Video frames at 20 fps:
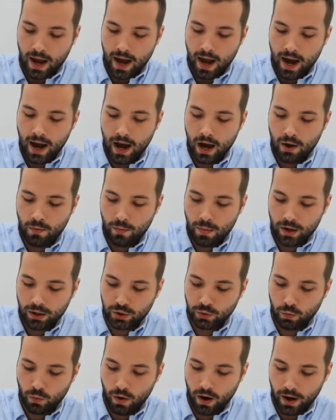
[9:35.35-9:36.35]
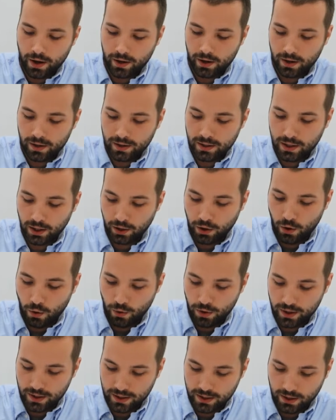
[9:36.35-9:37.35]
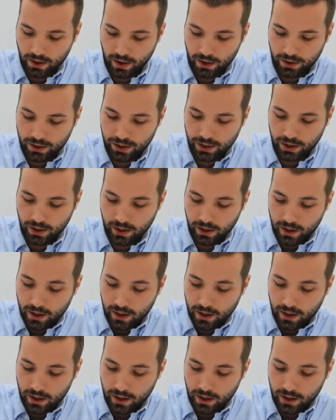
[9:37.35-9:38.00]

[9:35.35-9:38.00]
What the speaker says: How much water to cornstarch?